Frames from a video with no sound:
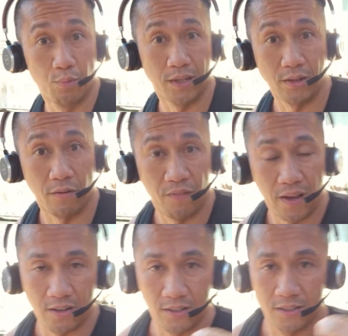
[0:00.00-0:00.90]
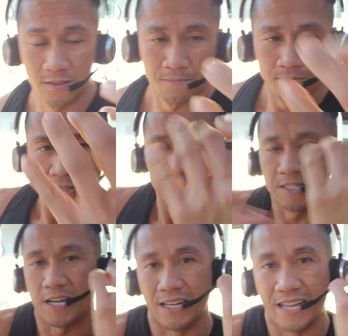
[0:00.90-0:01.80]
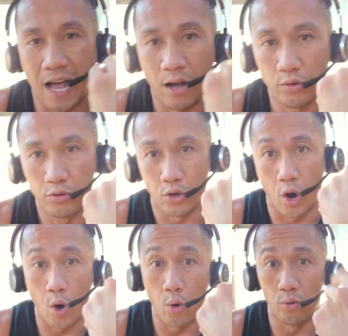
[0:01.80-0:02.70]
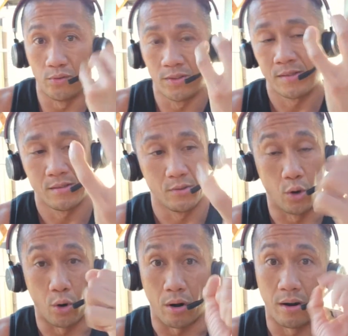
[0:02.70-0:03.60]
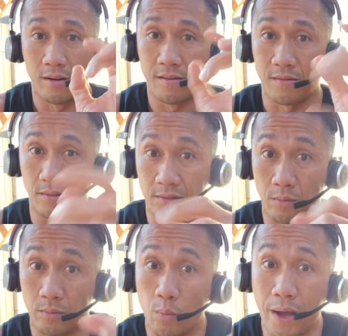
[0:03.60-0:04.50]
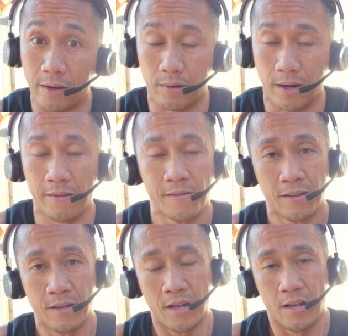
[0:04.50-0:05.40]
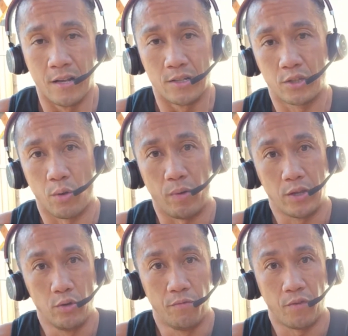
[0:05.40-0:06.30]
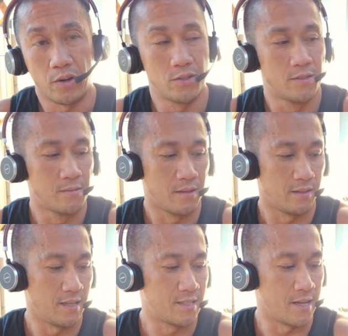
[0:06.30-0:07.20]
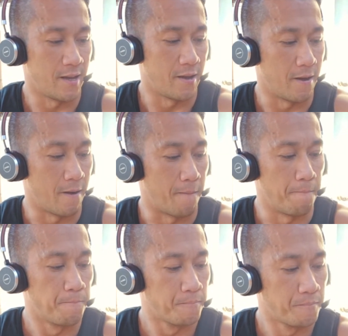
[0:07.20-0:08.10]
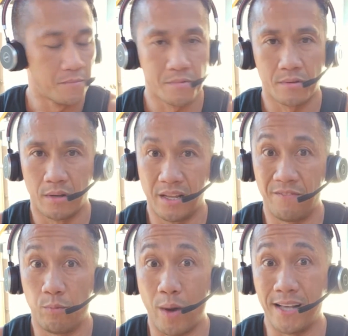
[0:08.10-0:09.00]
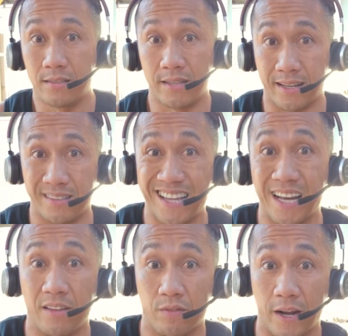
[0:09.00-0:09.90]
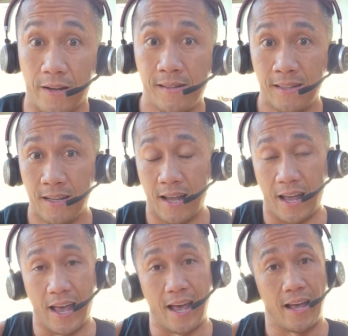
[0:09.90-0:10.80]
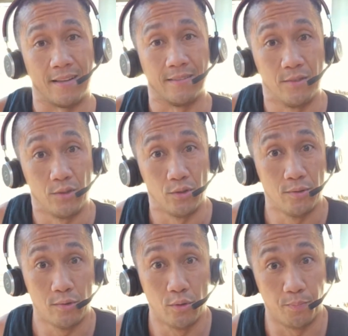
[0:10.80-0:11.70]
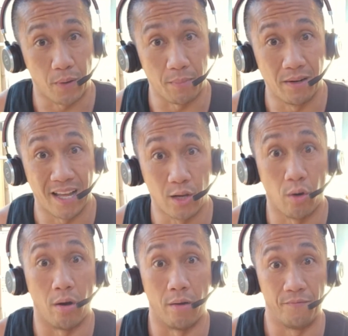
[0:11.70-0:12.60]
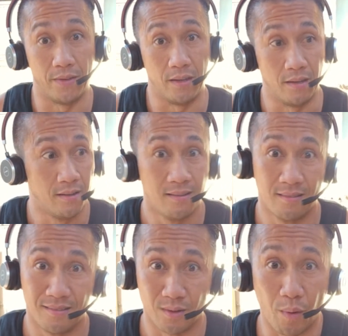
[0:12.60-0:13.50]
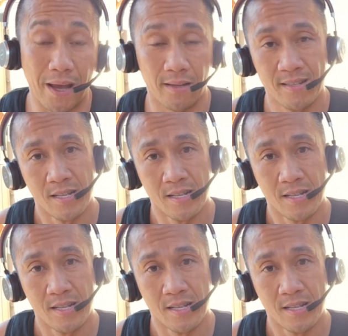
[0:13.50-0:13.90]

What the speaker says: within your fingers that allow you to hold the weight, right? So when you first, let's say, lift weights like a deadlift, right? And you probably let go of the weight.